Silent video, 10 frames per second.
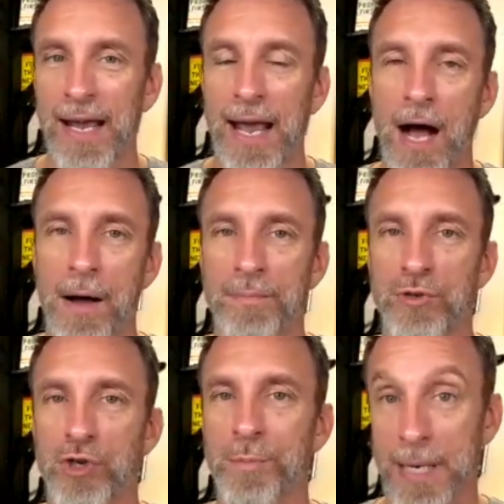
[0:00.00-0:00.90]
um,
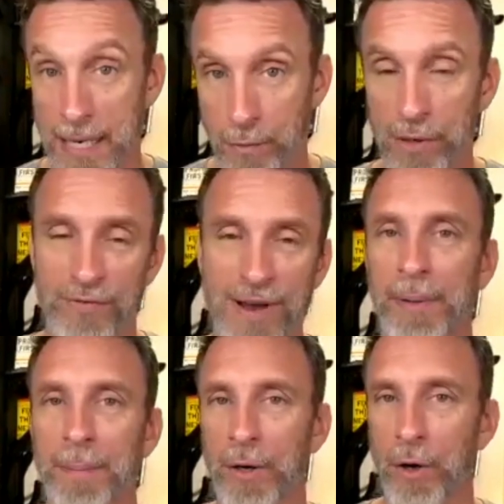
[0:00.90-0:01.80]
to be with
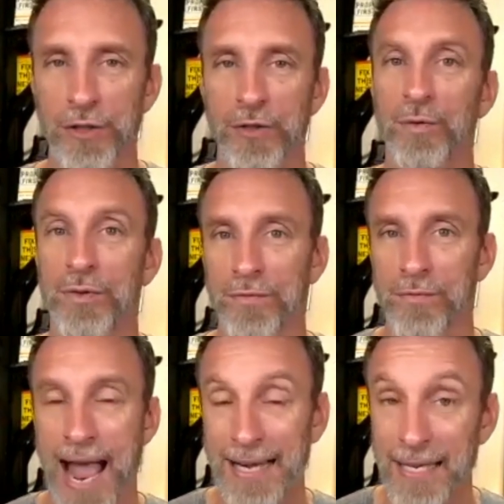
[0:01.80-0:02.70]
family, but also
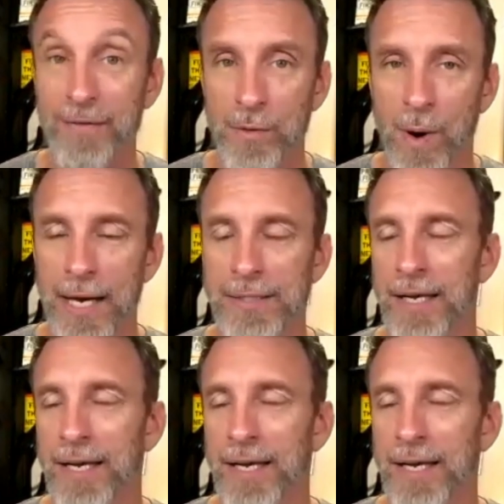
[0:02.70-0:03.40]
activity wise.